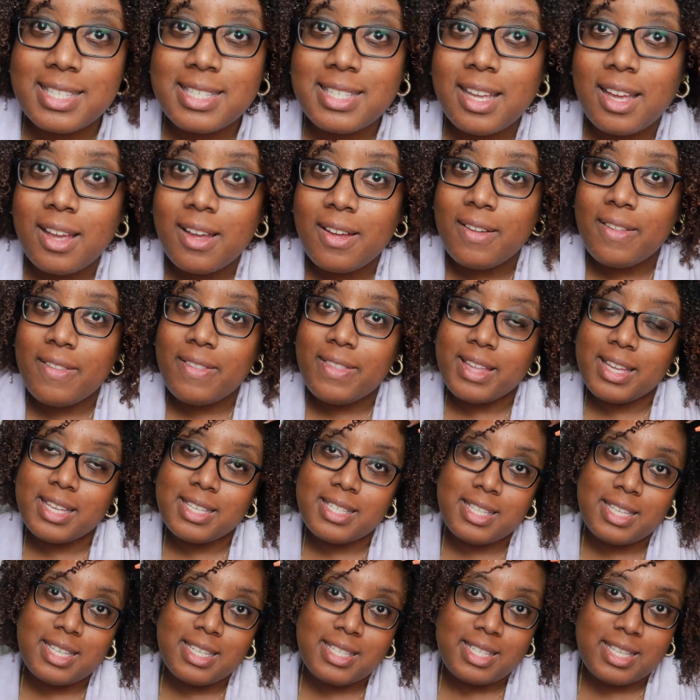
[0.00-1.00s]
so
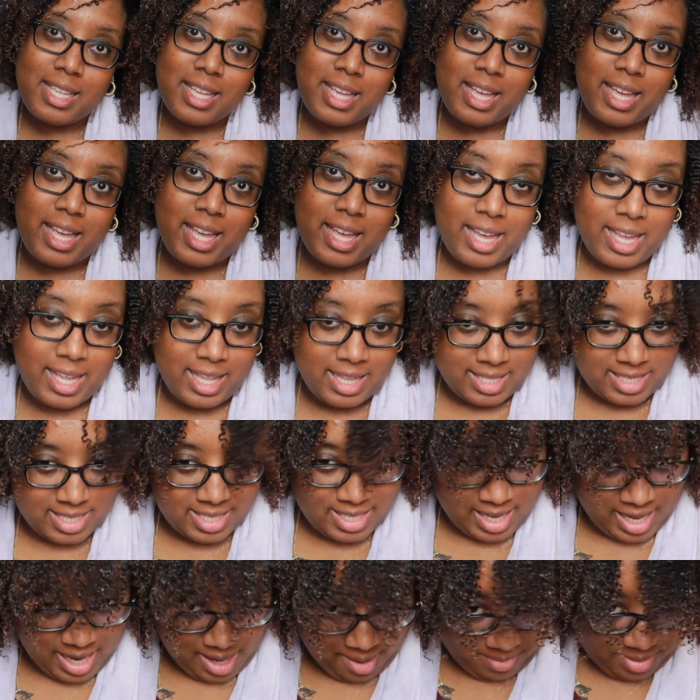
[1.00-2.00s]
this is it.
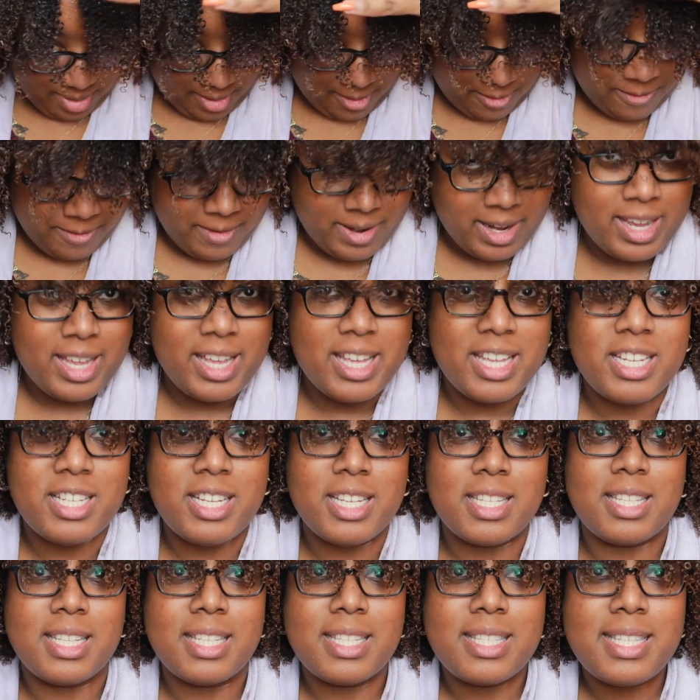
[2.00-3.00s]
The front is
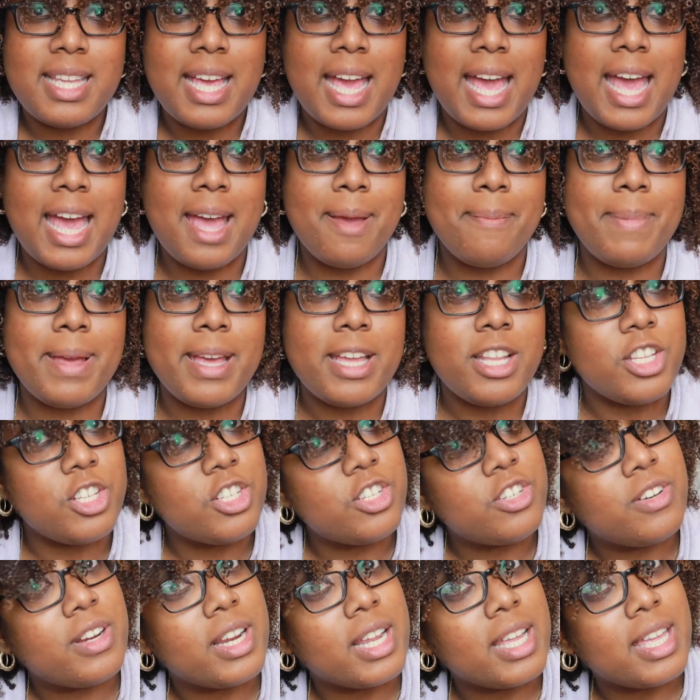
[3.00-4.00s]
just a tad bit
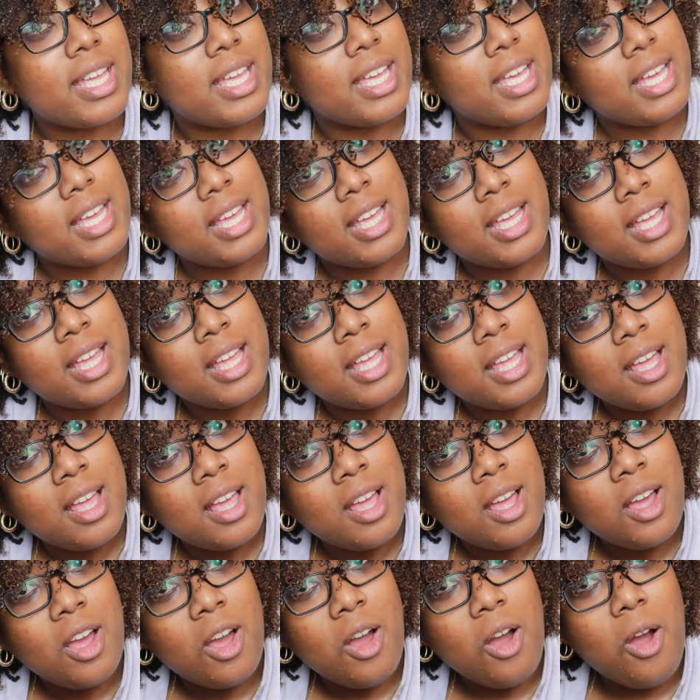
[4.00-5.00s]
tricky,
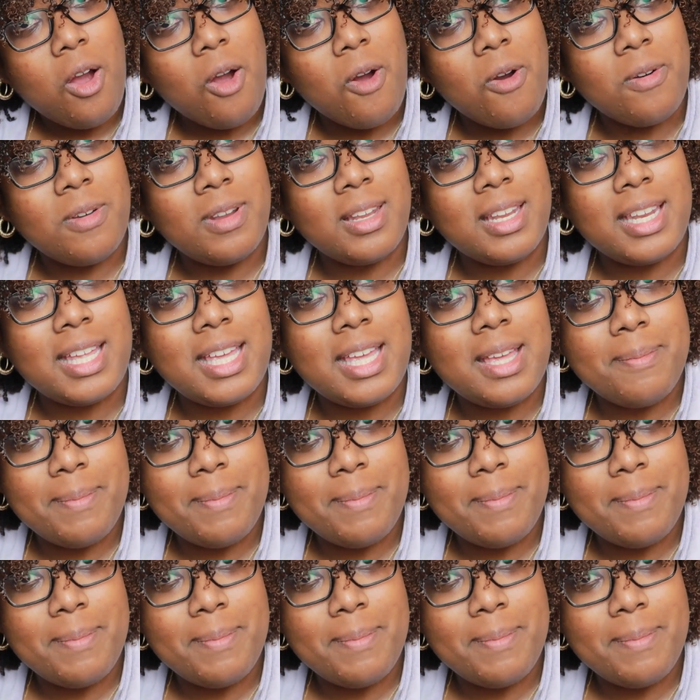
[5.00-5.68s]
only